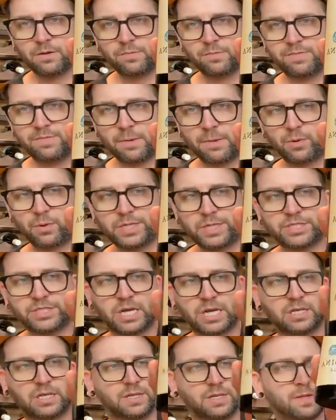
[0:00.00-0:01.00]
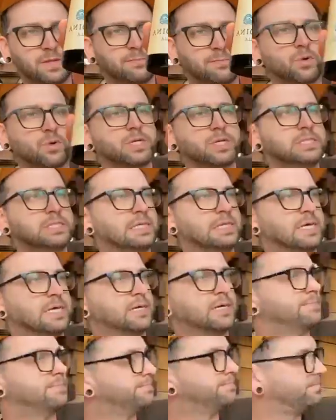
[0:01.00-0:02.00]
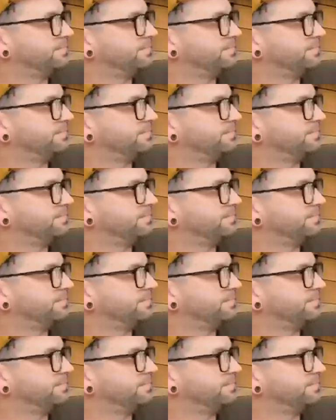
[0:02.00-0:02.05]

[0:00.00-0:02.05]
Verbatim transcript: Valpolicella, their Morandina.